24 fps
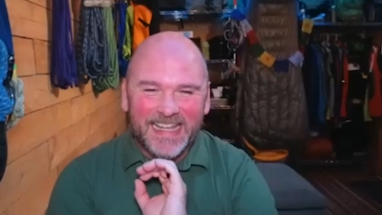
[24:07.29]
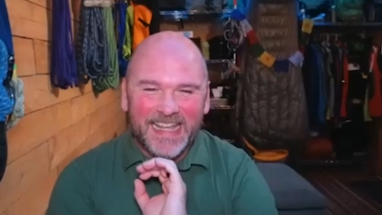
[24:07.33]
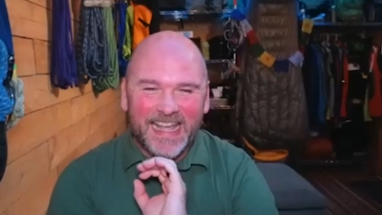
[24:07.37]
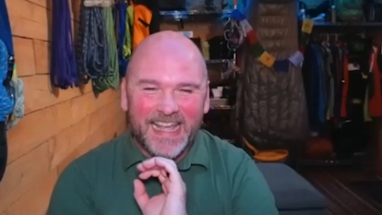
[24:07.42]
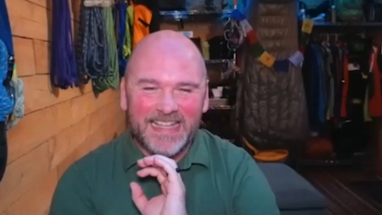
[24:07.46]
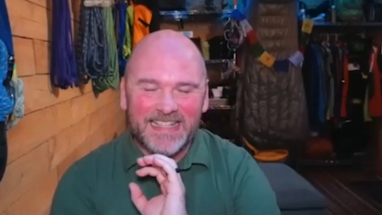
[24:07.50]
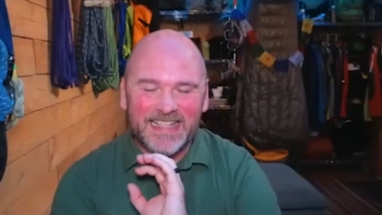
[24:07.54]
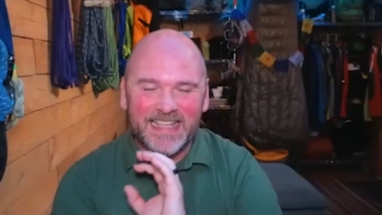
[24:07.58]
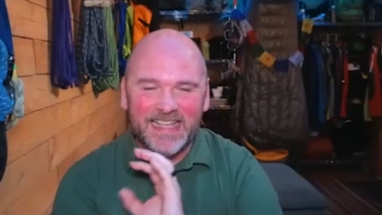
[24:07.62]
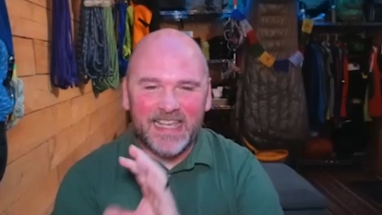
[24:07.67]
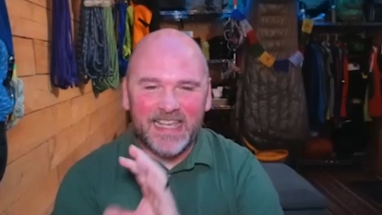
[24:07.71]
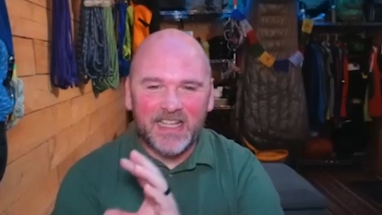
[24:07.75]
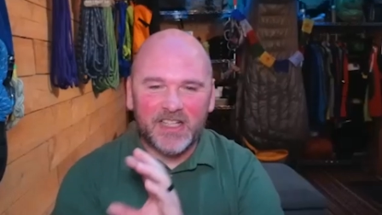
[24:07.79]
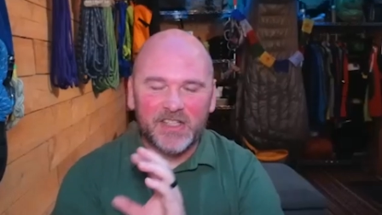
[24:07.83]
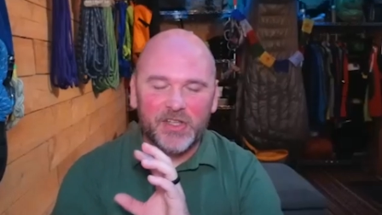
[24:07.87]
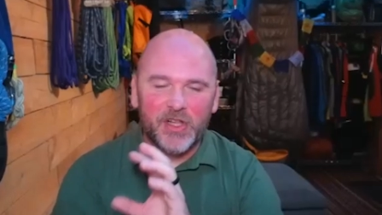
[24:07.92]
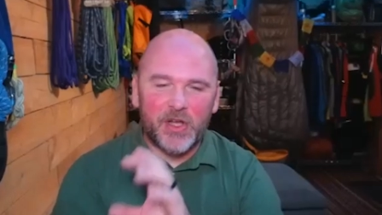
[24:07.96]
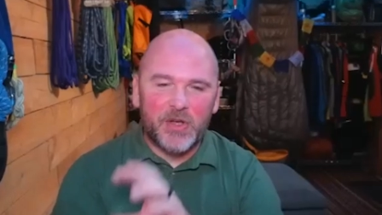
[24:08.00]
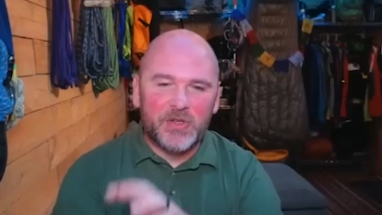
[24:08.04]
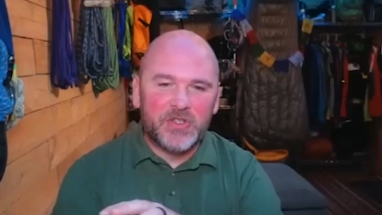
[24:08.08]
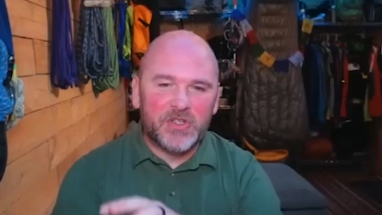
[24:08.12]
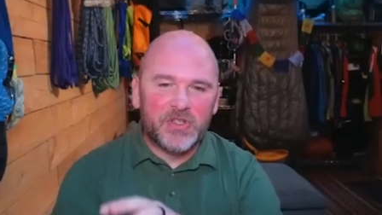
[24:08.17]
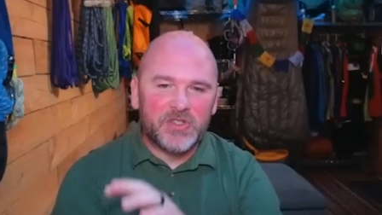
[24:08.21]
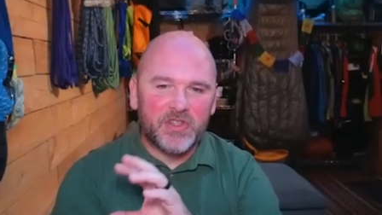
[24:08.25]
As they get
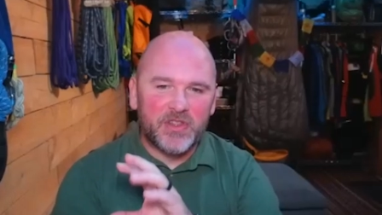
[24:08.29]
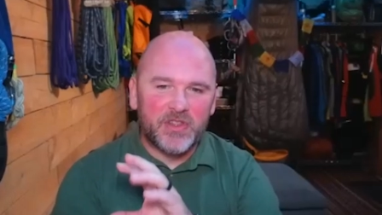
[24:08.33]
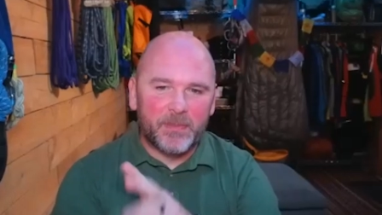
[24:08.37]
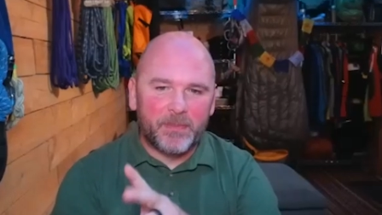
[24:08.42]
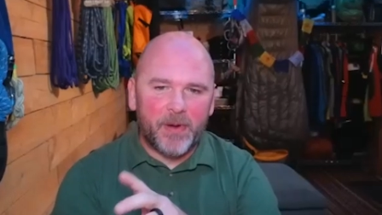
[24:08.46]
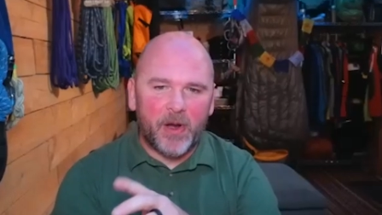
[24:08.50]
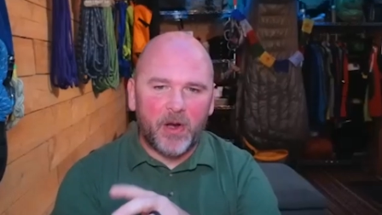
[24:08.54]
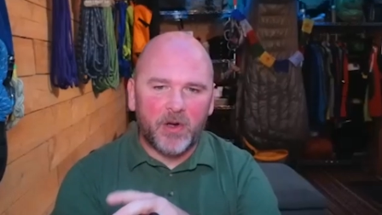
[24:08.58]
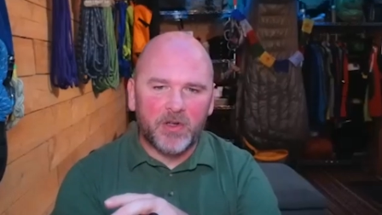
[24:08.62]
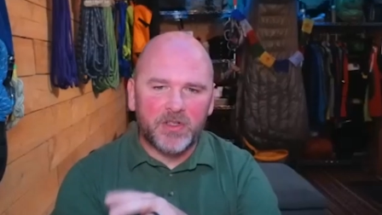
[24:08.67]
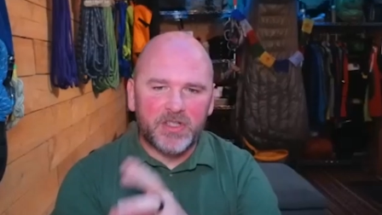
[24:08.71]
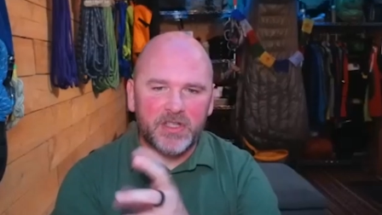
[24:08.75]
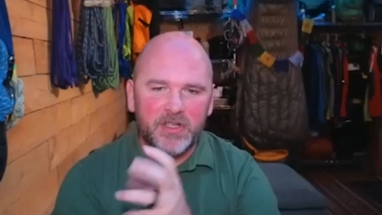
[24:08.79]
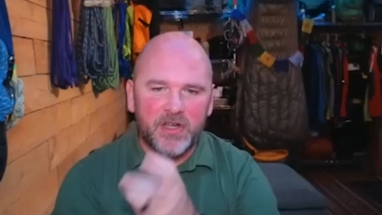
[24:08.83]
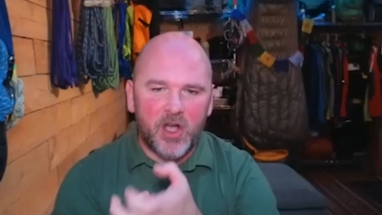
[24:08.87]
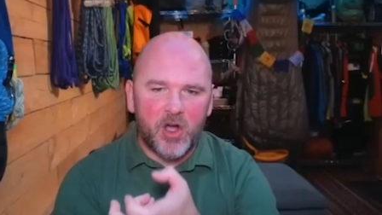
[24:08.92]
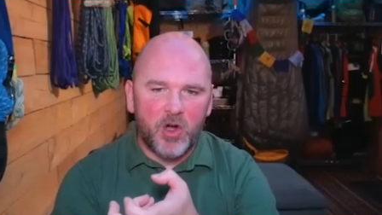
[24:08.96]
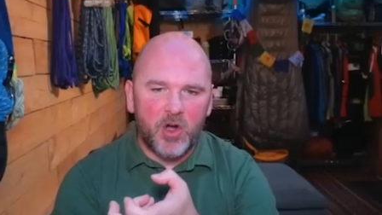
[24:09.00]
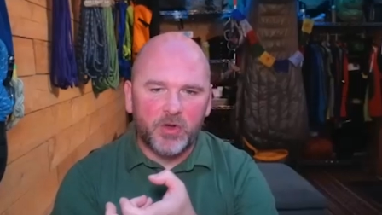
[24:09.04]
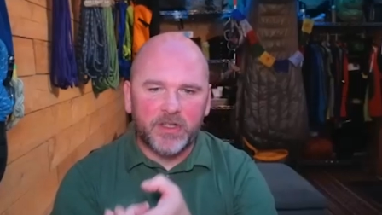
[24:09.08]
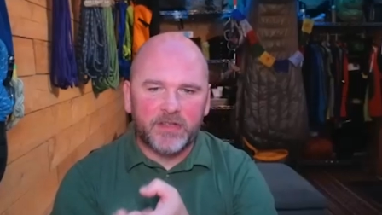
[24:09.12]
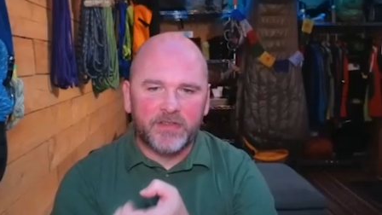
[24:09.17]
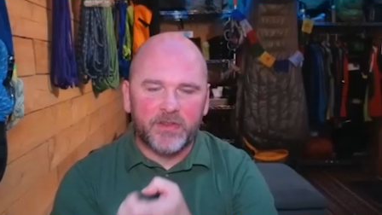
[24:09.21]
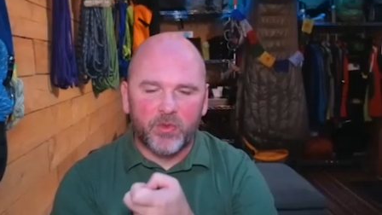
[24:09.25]
closer to the person
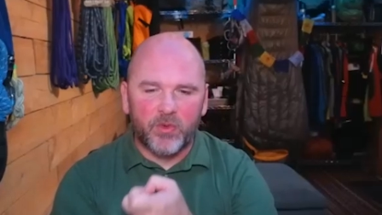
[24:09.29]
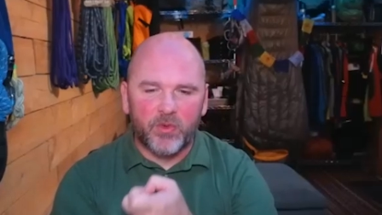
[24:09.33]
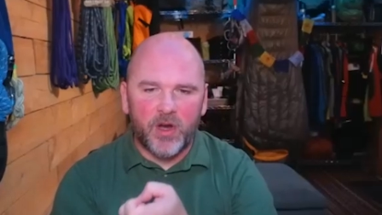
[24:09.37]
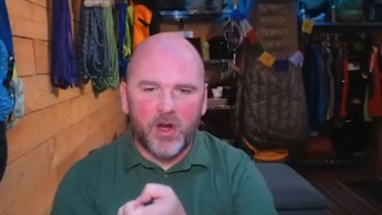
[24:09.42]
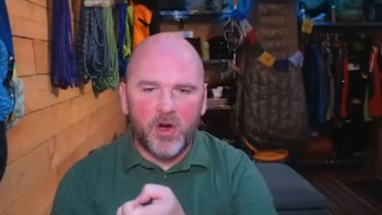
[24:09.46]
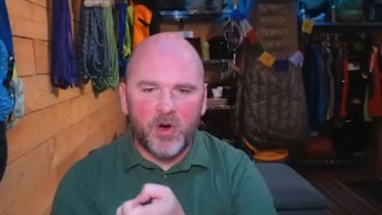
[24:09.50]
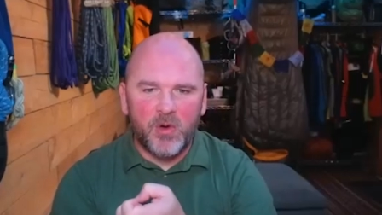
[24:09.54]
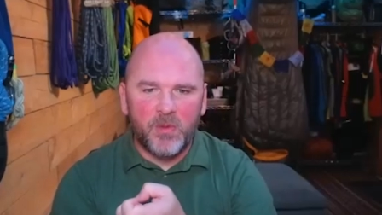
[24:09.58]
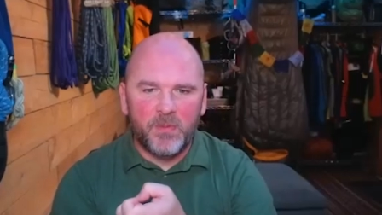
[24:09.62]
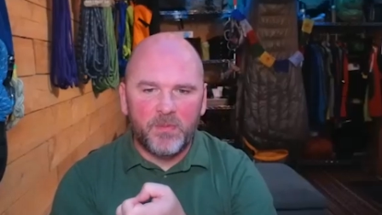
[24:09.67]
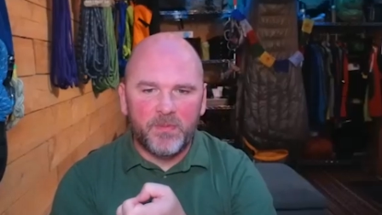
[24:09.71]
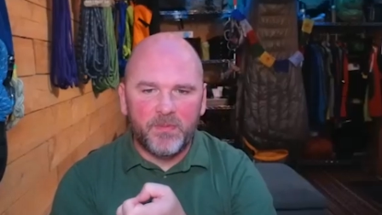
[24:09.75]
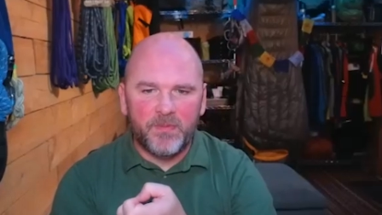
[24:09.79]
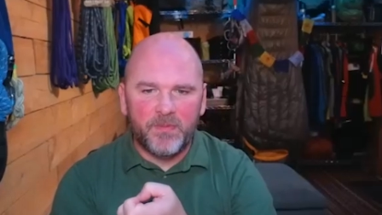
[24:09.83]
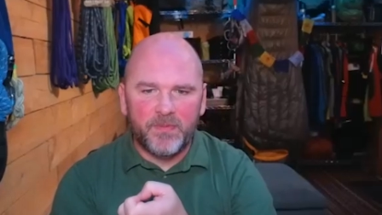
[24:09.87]
holding the rope,